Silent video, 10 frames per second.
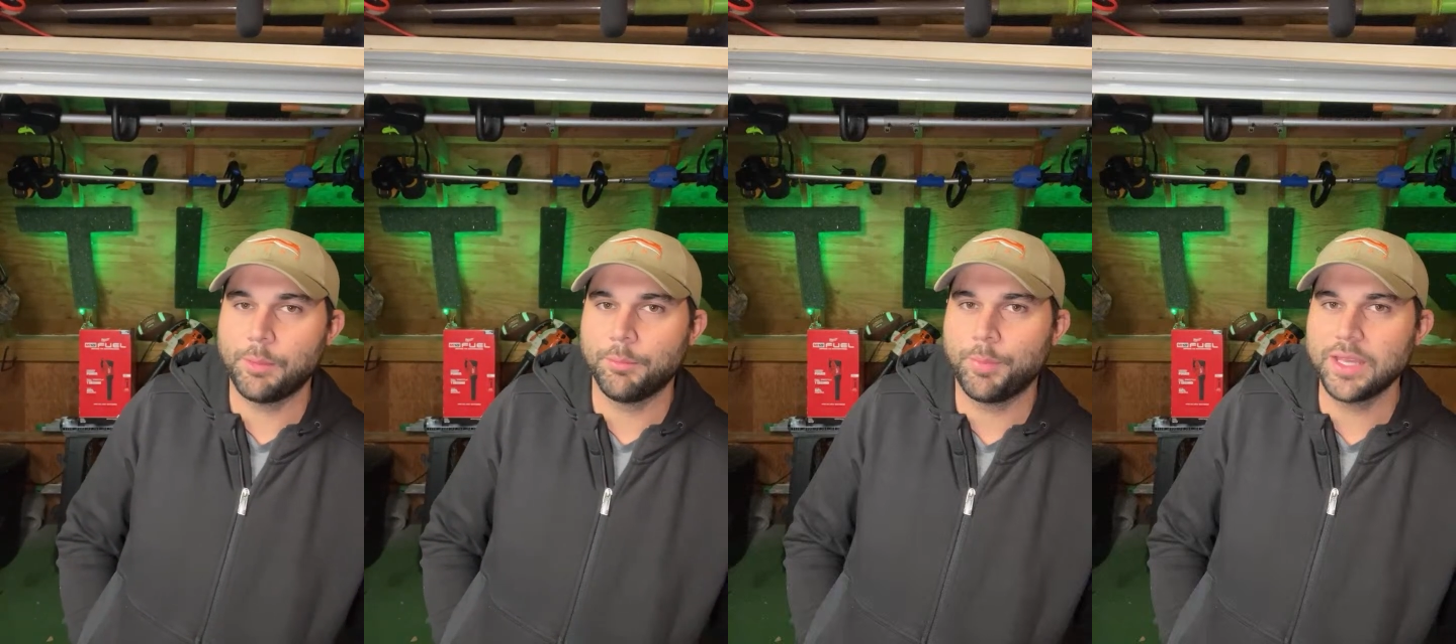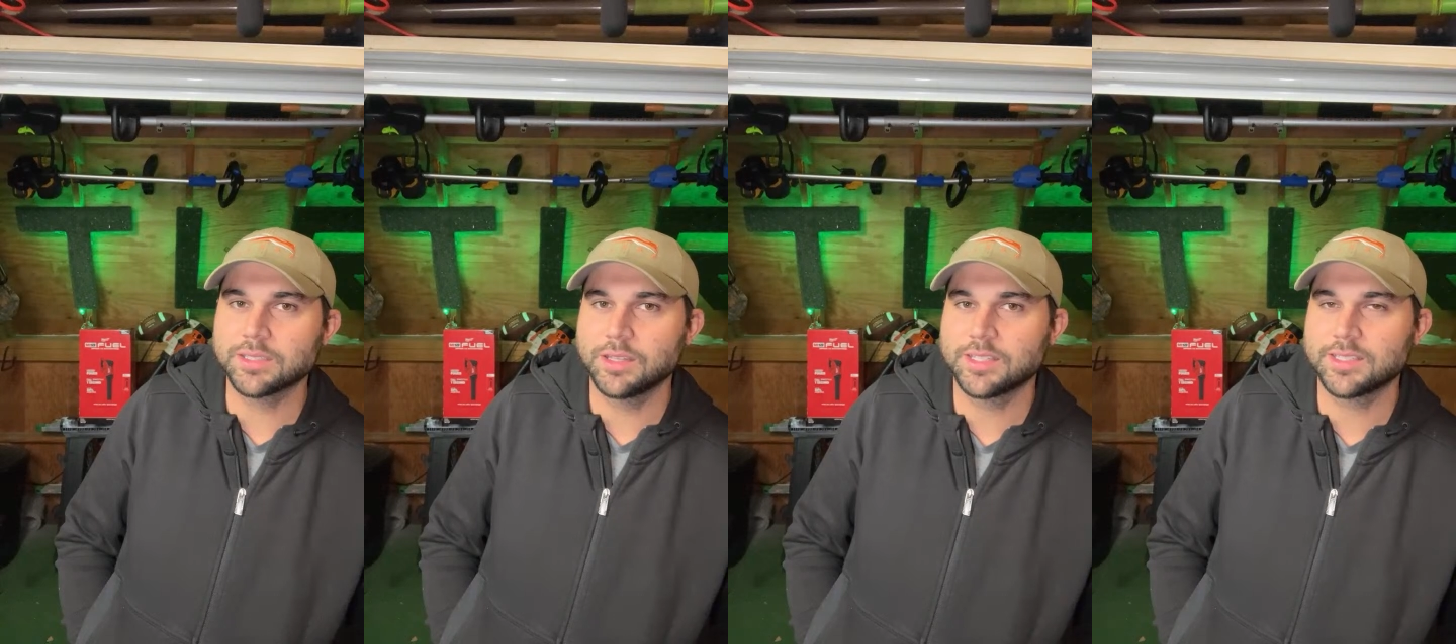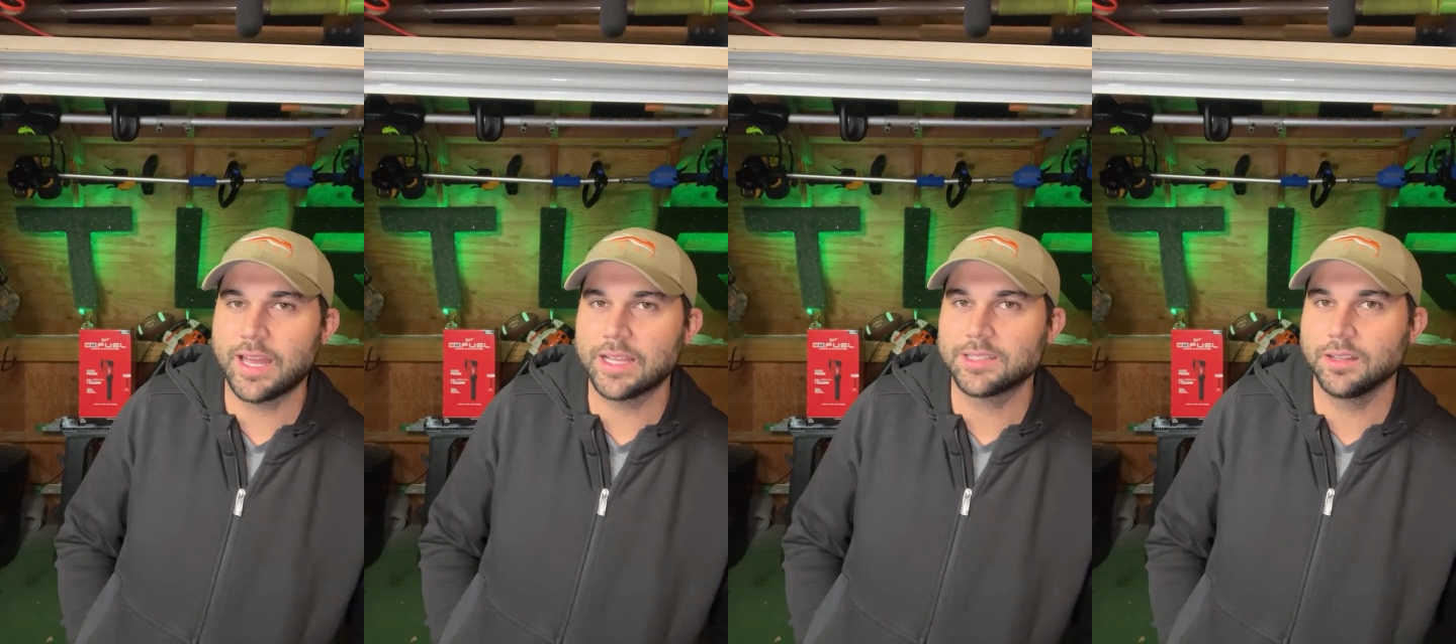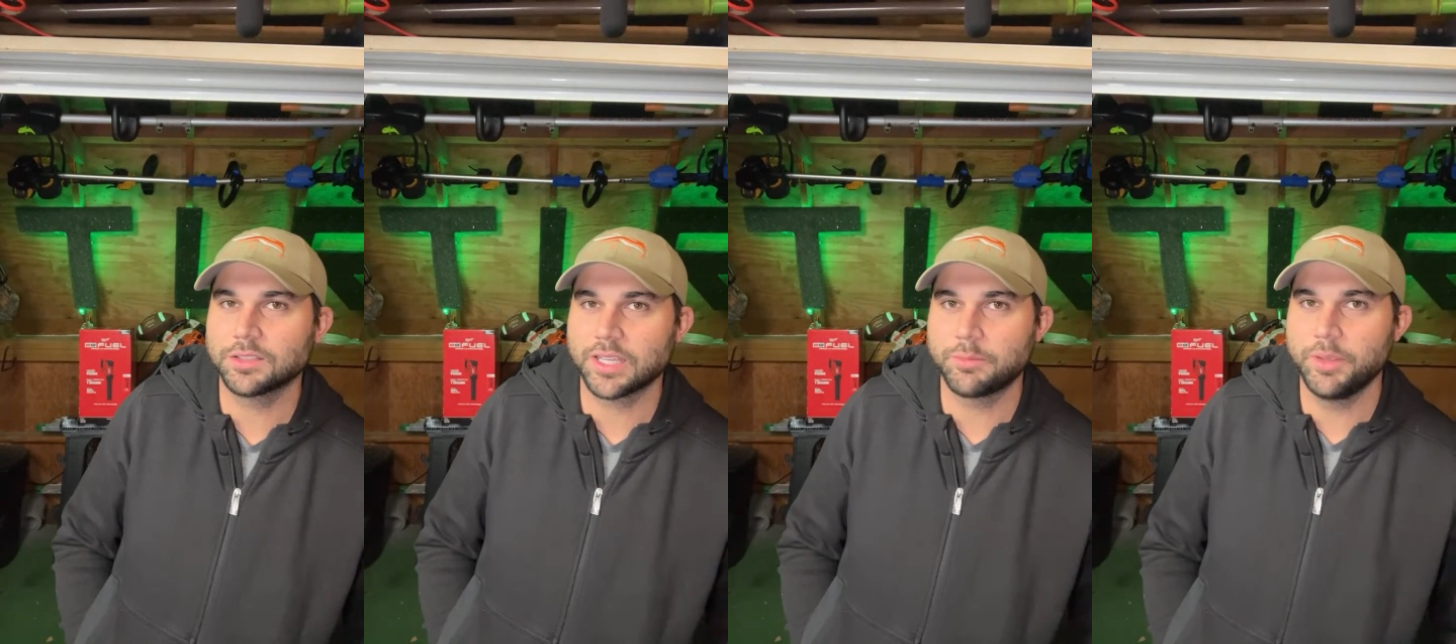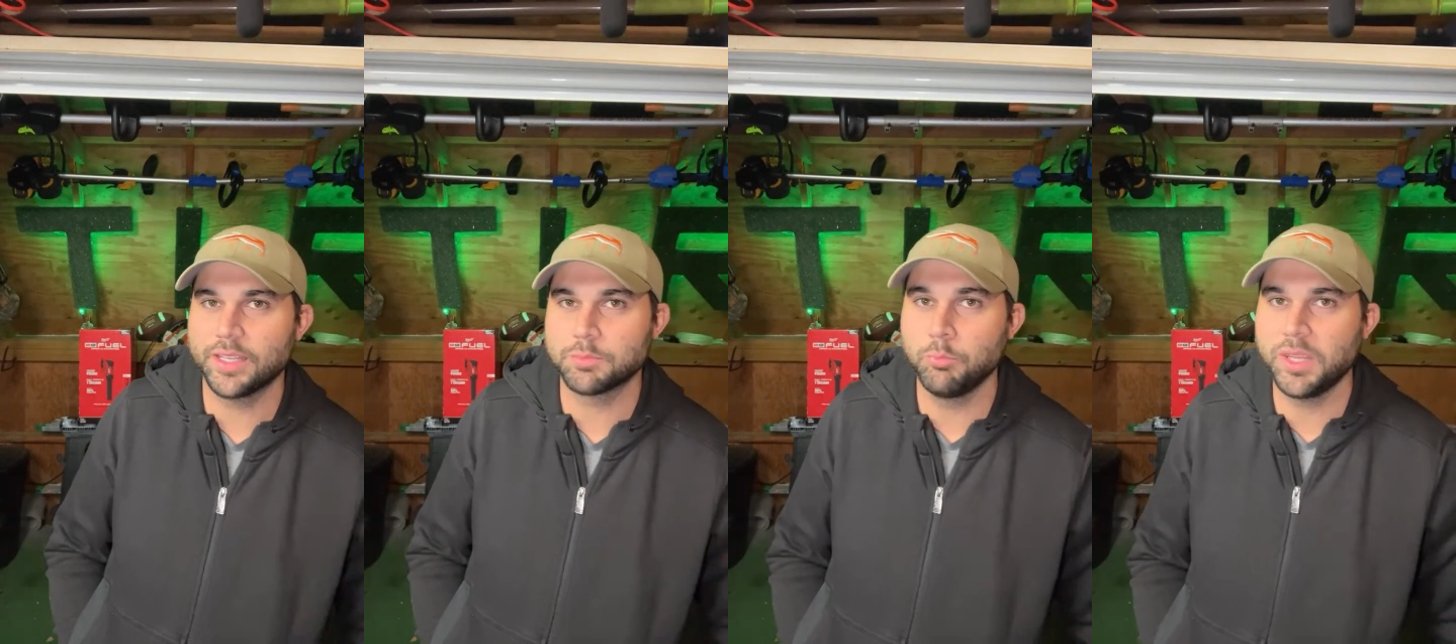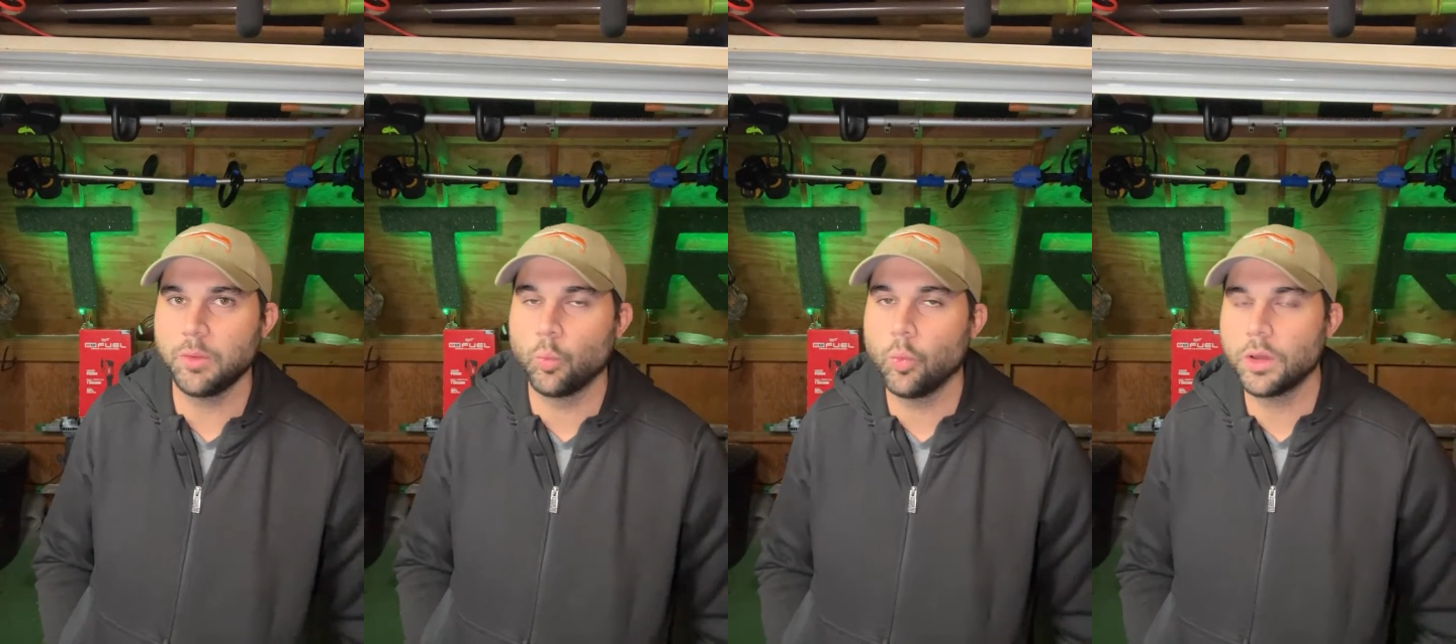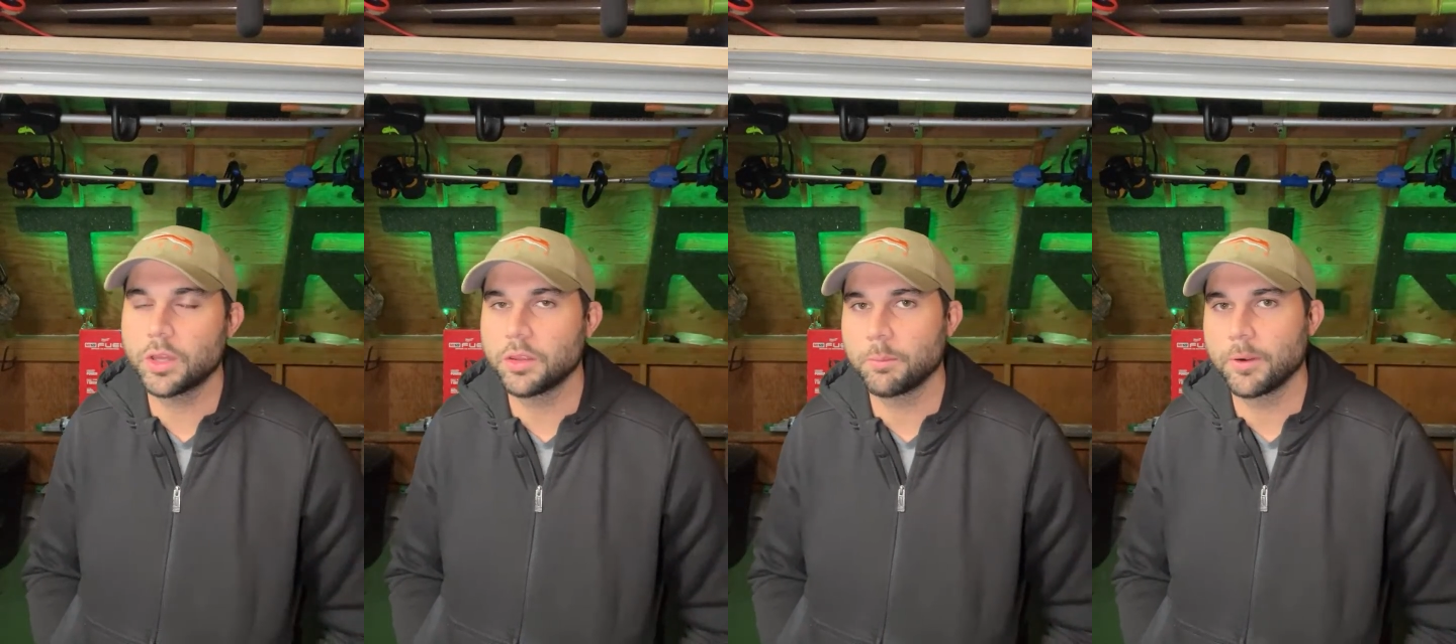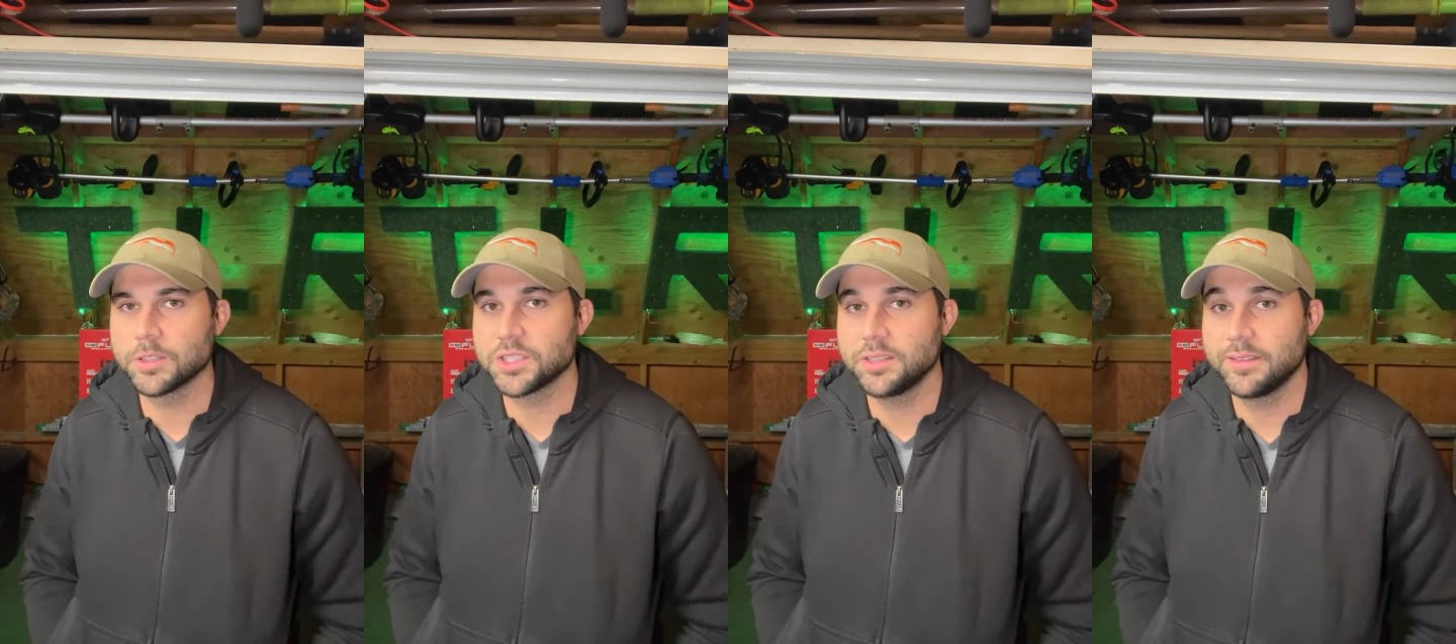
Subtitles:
based on the stats, it looks like it's me and one other person.